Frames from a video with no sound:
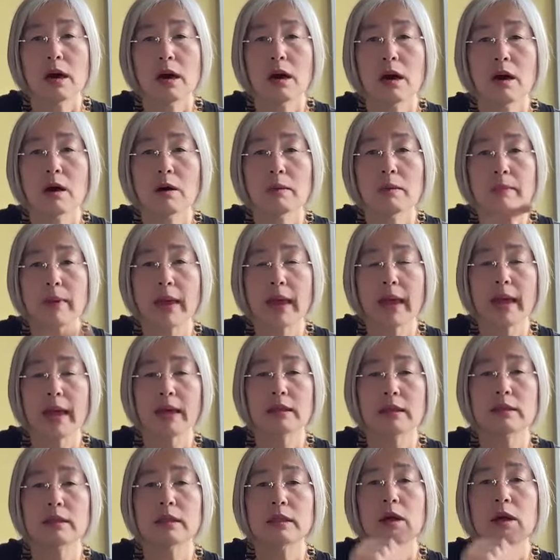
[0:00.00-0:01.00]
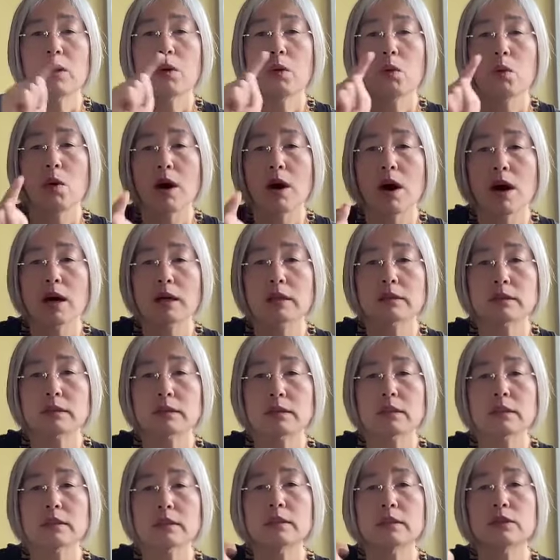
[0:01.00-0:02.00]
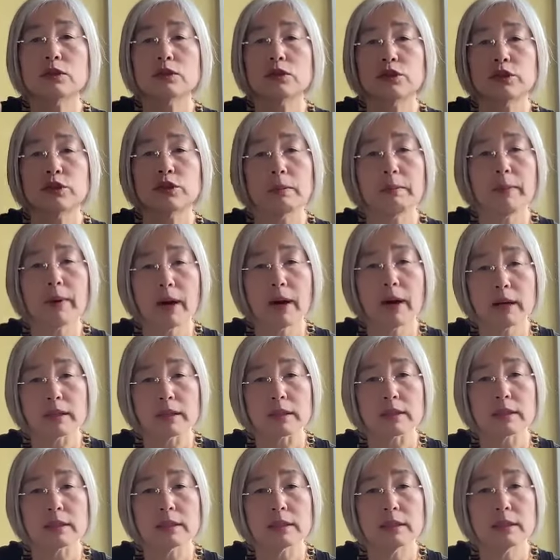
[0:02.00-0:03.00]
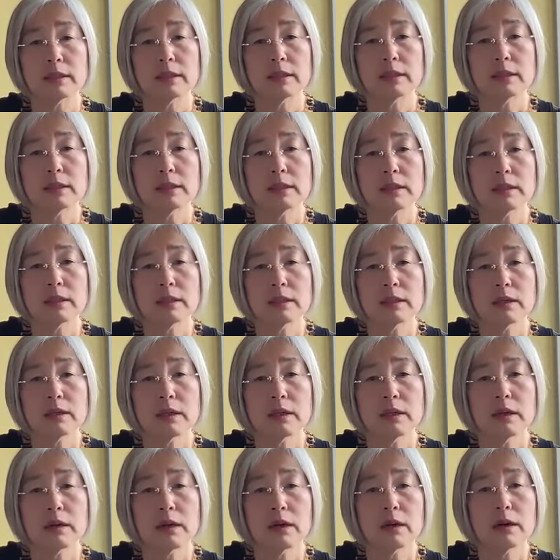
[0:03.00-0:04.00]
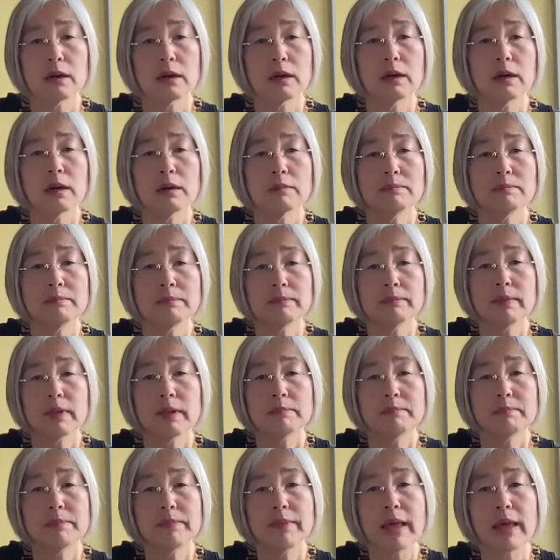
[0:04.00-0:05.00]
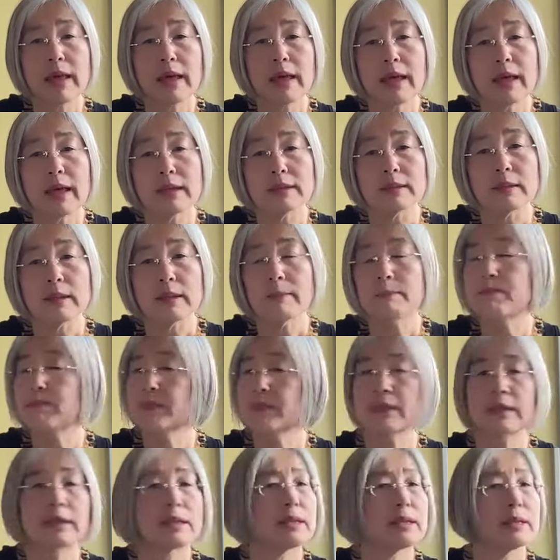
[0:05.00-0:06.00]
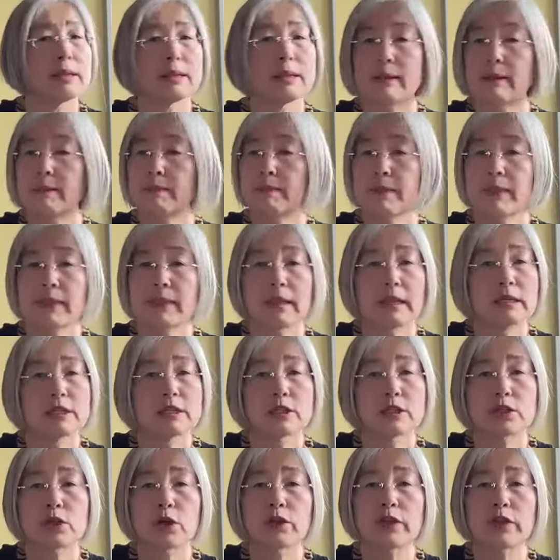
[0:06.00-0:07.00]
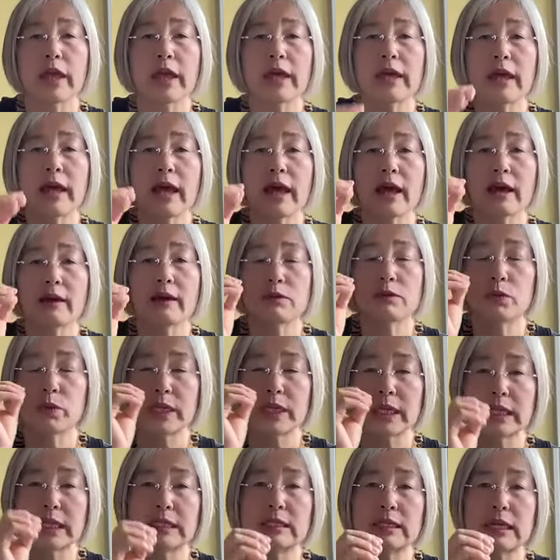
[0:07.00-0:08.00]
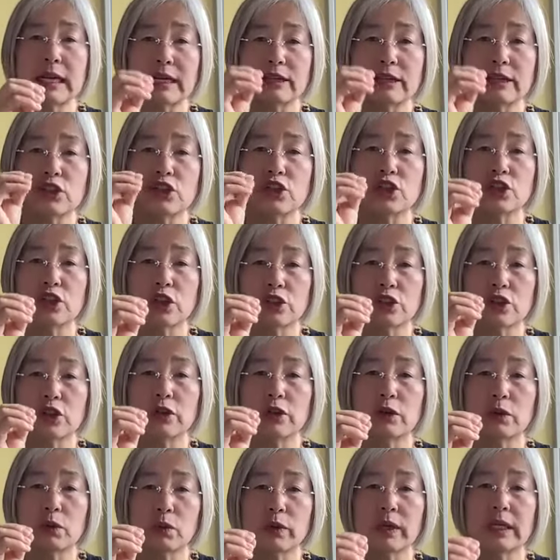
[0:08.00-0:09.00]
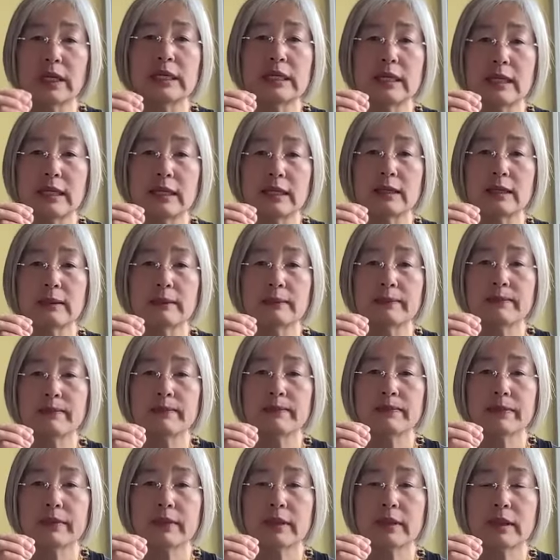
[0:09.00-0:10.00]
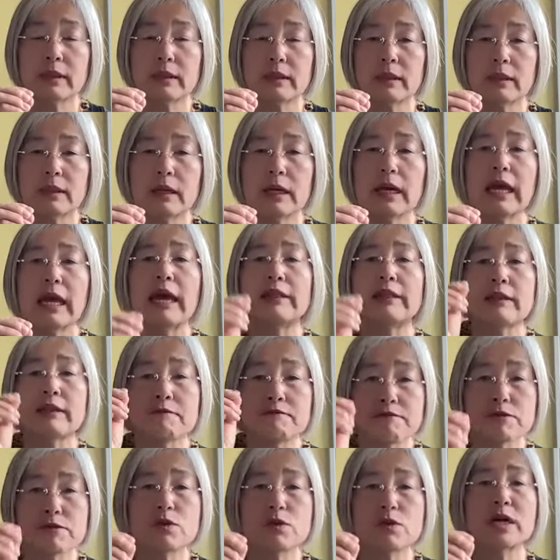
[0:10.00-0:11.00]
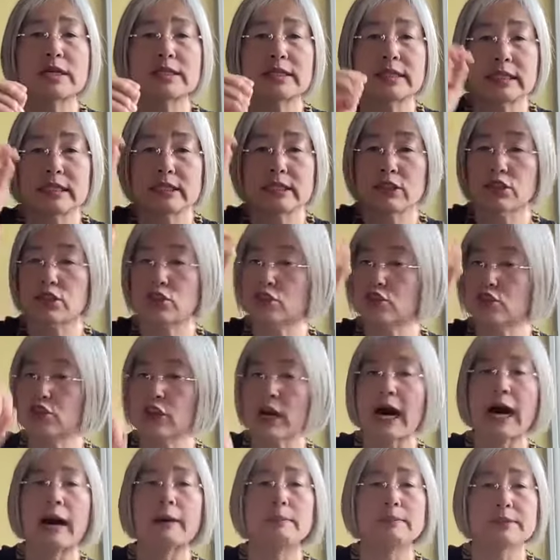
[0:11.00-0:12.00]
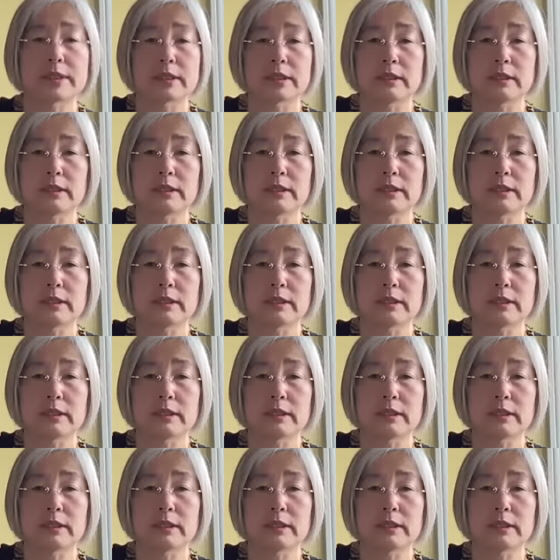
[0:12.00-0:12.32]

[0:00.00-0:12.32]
A man walked to the park. Man. So they have read like a stuttering reading, and then fluency just drops.